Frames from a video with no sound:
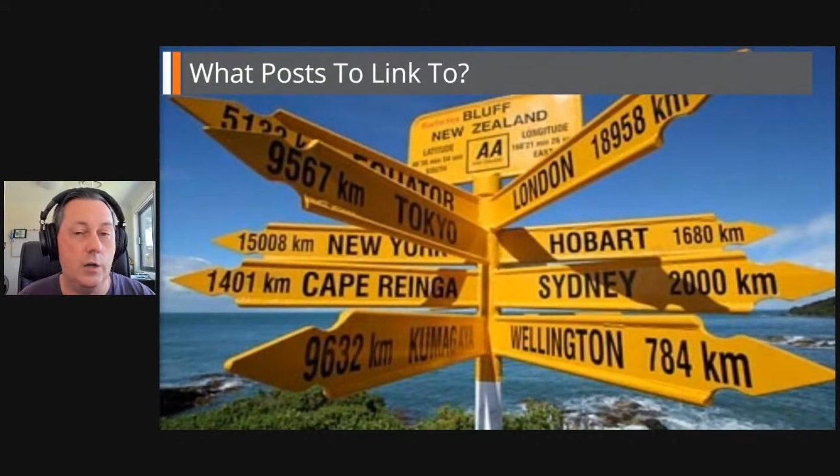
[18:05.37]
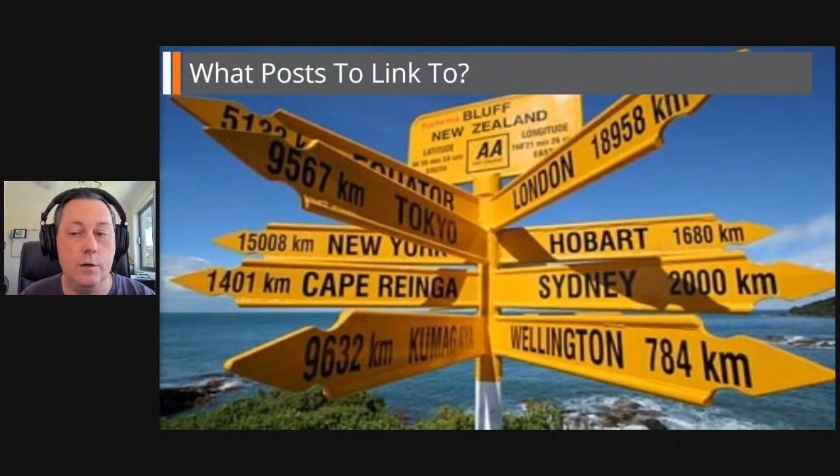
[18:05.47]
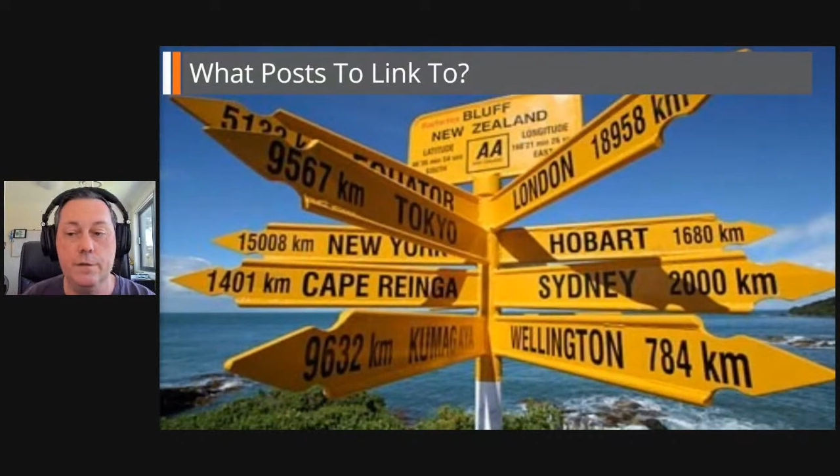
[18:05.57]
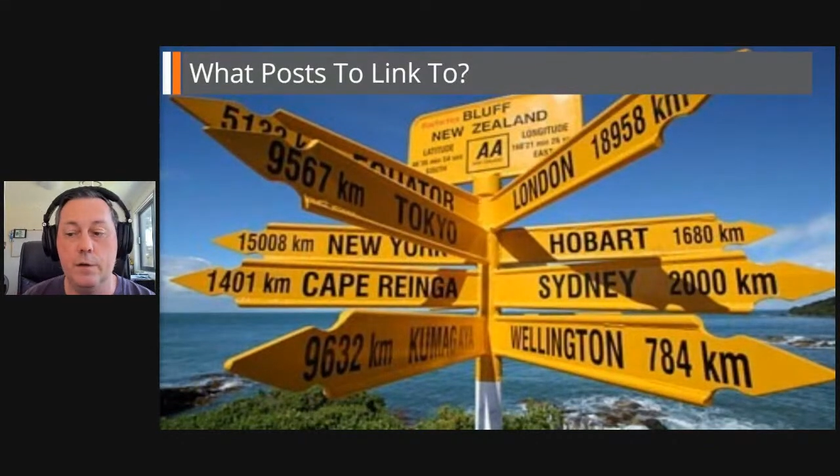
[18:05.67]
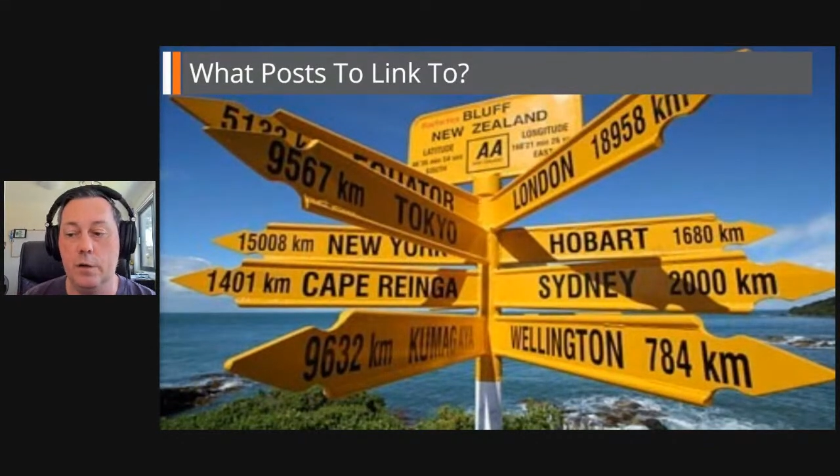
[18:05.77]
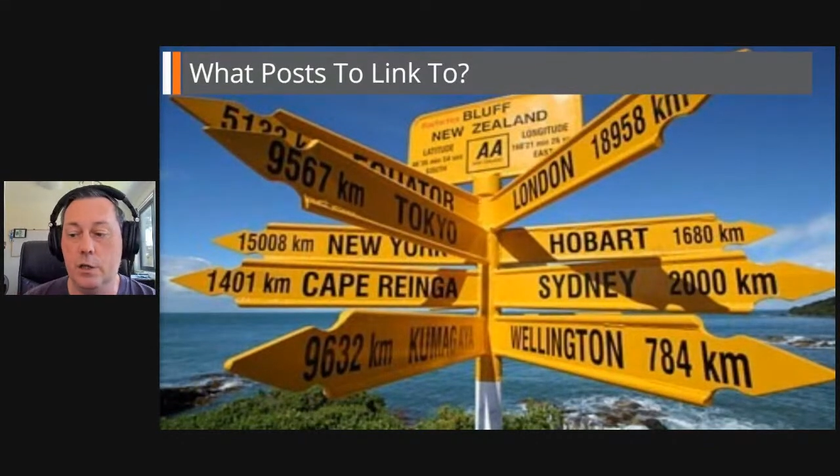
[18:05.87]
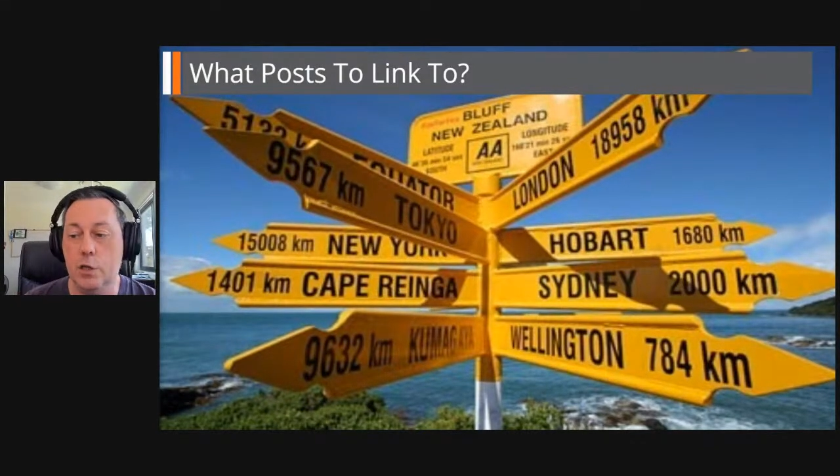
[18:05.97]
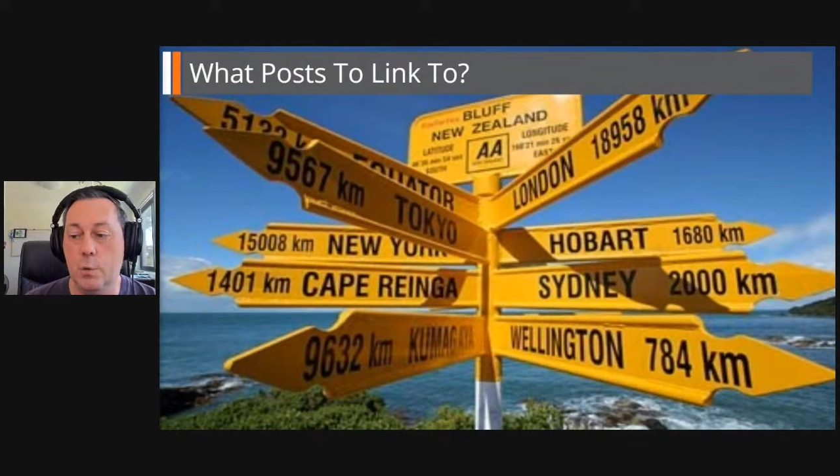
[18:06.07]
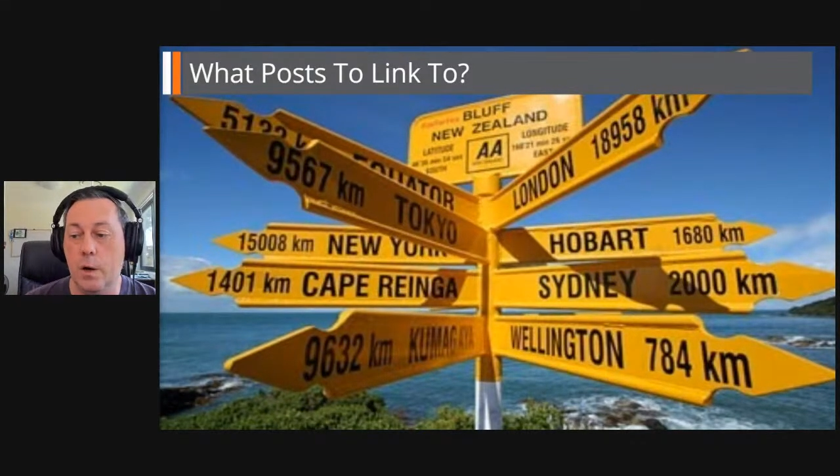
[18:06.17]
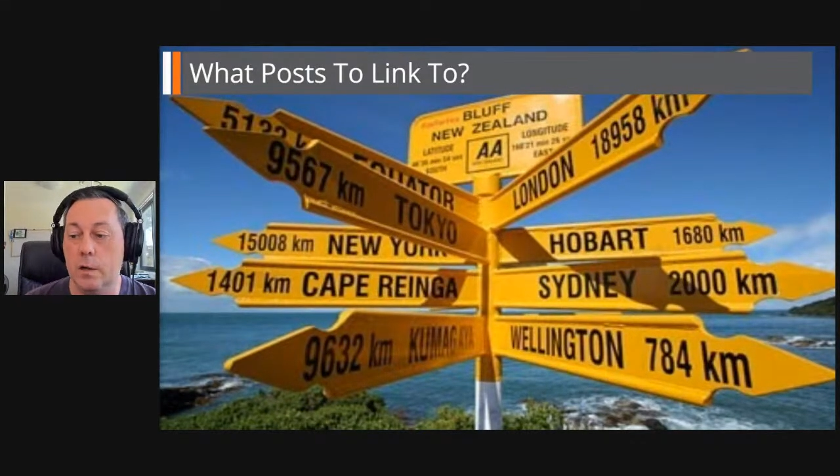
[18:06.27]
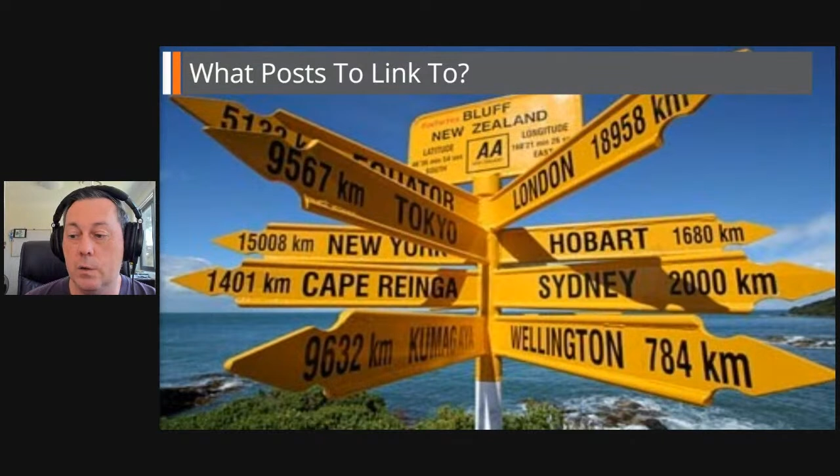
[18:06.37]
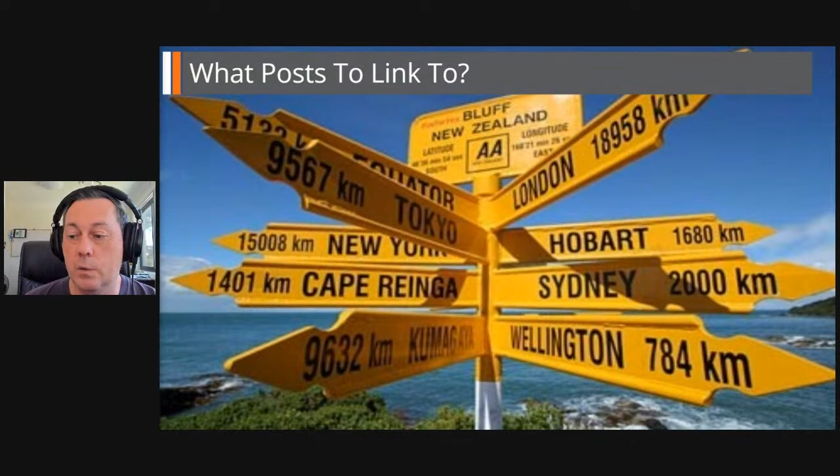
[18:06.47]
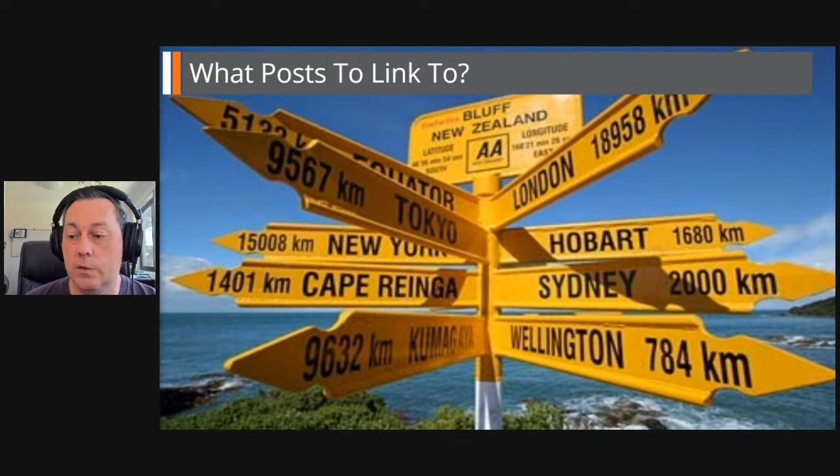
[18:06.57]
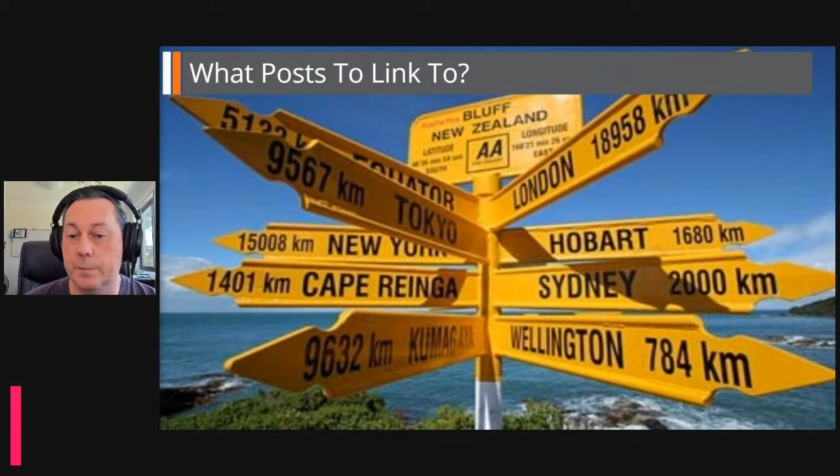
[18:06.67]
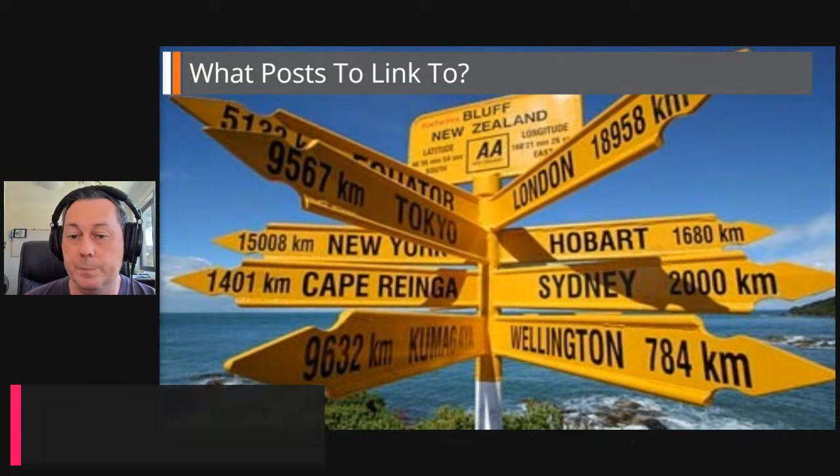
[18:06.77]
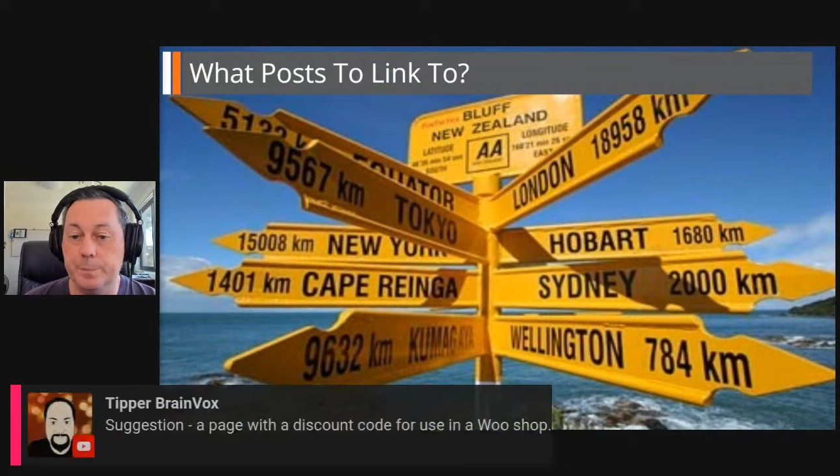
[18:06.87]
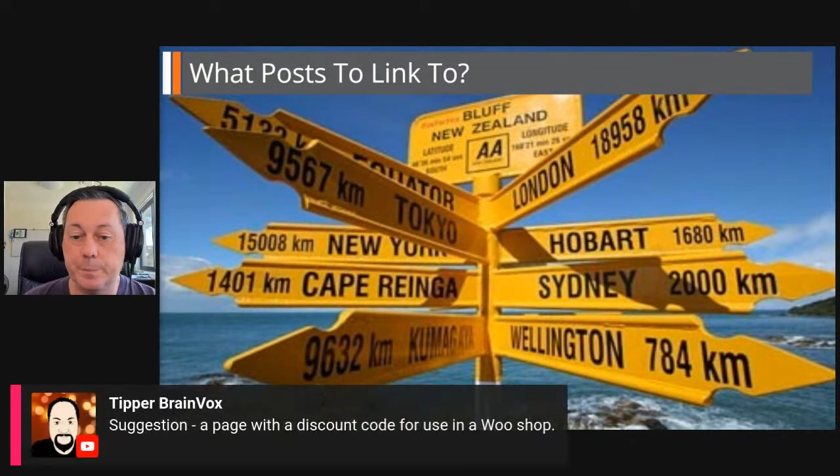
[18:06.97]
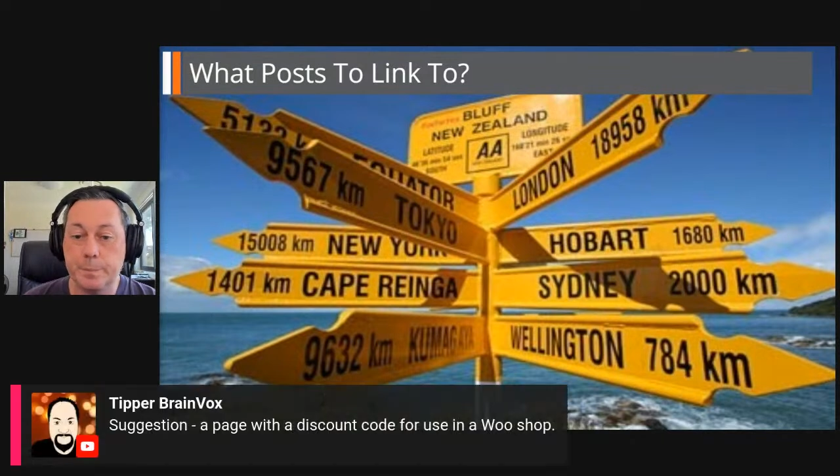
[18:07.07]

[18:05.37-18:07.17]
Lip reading: good for QR codes.